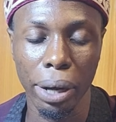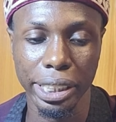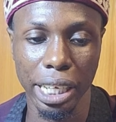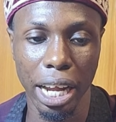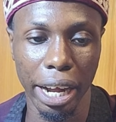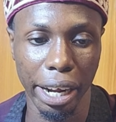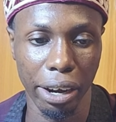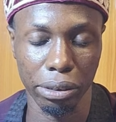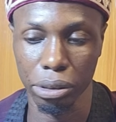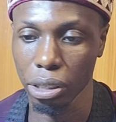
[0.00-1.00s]
Seller
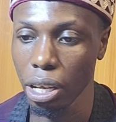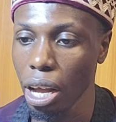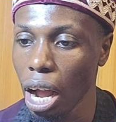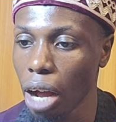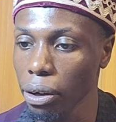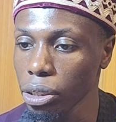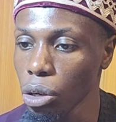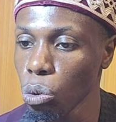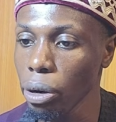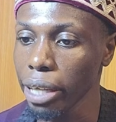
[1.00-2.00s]
account and
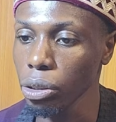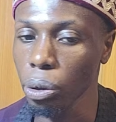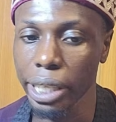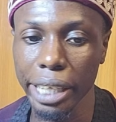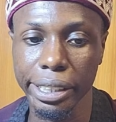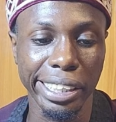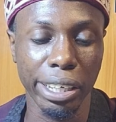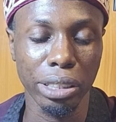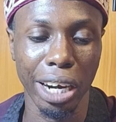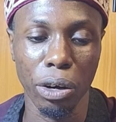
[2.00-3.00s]
look at other
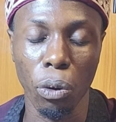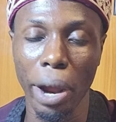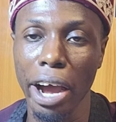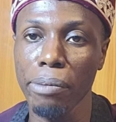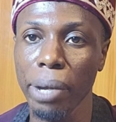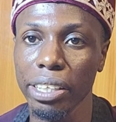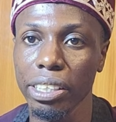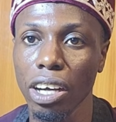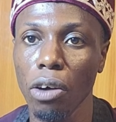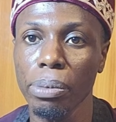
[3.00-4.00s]
details and
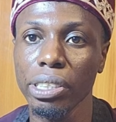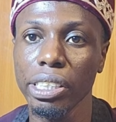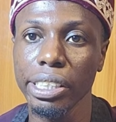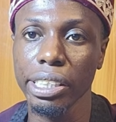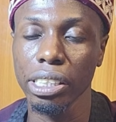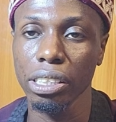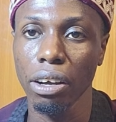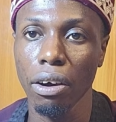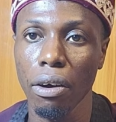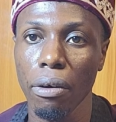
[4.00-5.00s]
requirements that we'll be
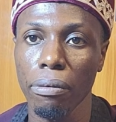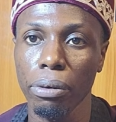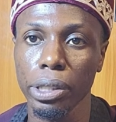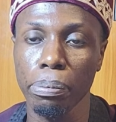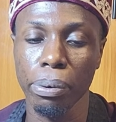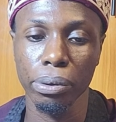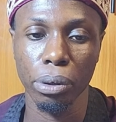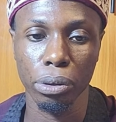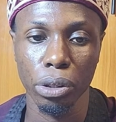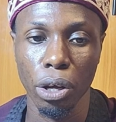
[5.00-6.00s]
needing for the
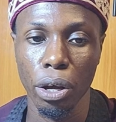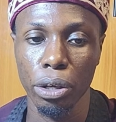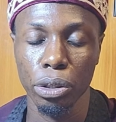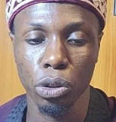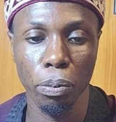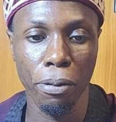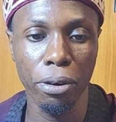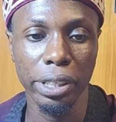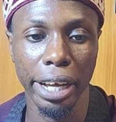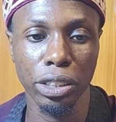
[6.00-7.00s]
product. So
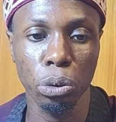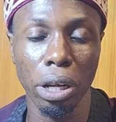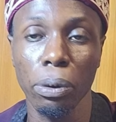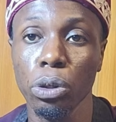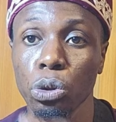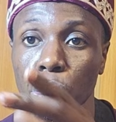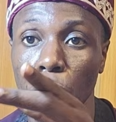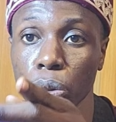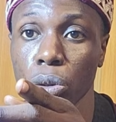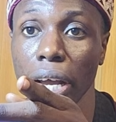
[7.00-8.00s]
before then, so what I
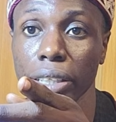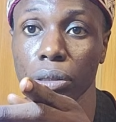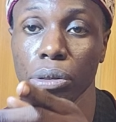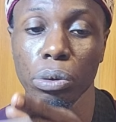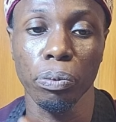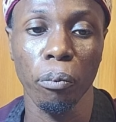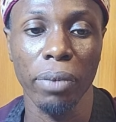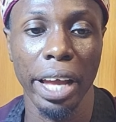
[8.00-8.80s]
want you guys to do,